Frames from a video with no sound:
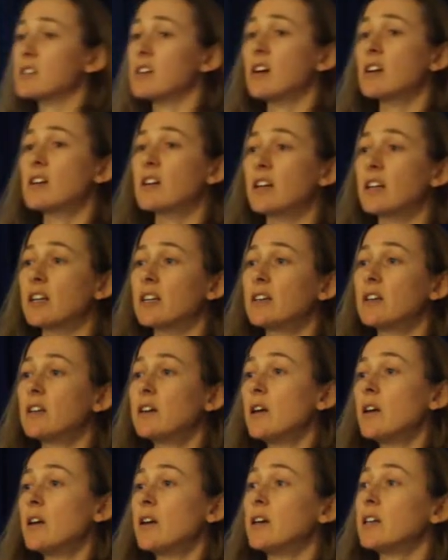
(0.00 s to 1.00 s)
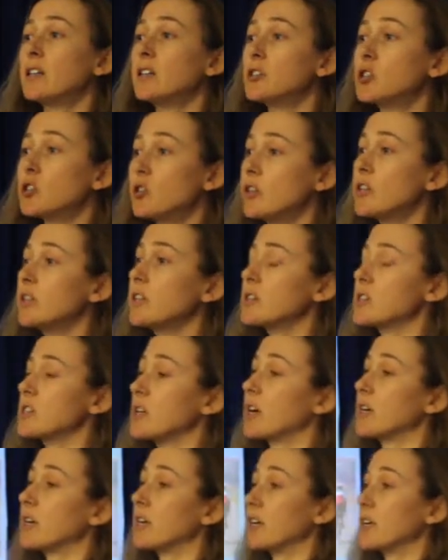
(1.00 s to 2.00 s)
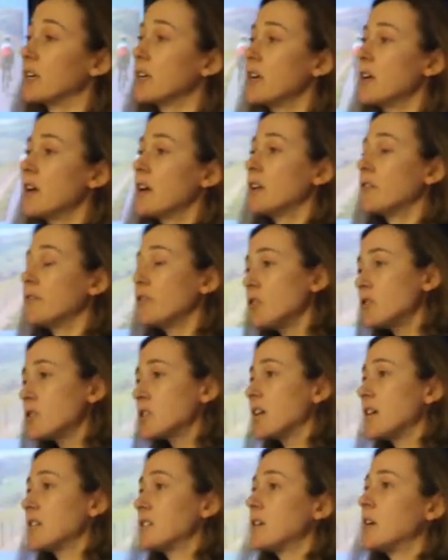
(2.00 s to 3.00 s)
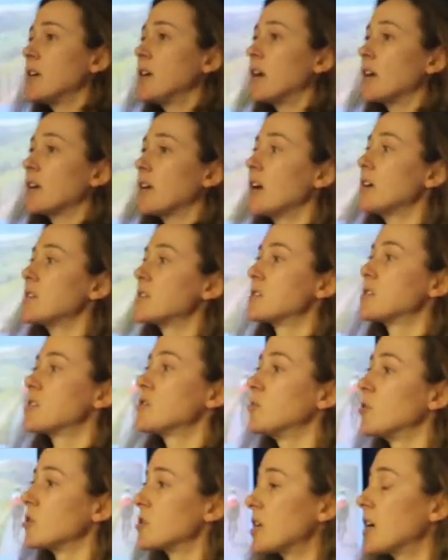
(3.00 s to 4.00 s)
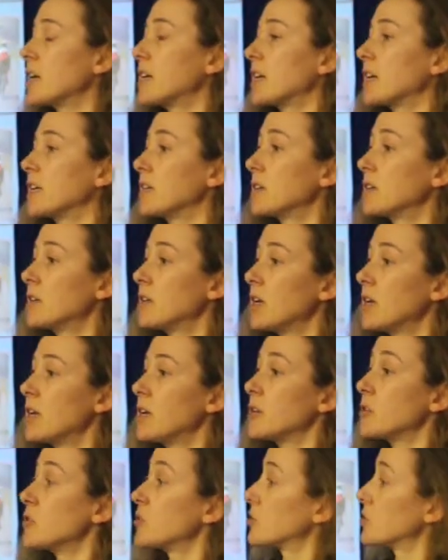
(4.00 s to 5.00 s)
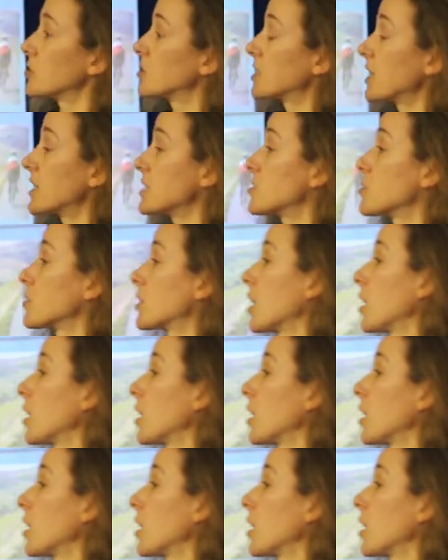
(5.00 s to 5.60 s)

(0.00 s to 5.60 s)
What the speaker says: cycling and enjoying your cycling. And if you said, I'd like to do more cycling, you could say to a